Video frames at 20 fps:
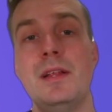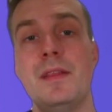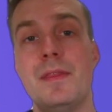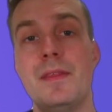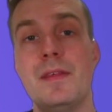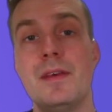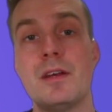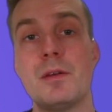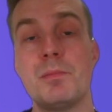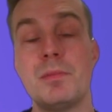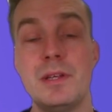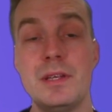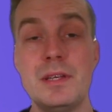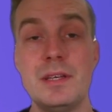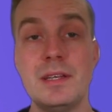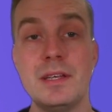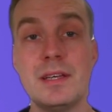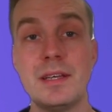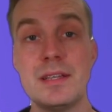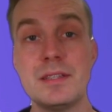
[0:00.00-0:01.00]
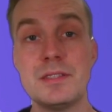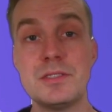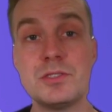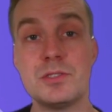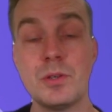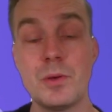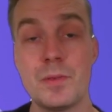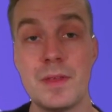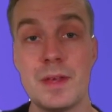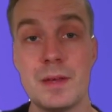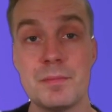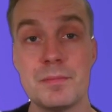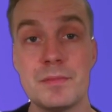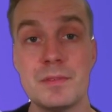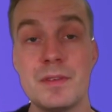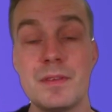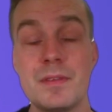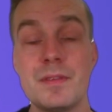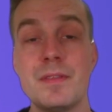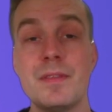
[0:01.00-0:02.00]
They are playing against
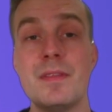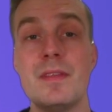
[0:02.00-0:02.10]
Southampton.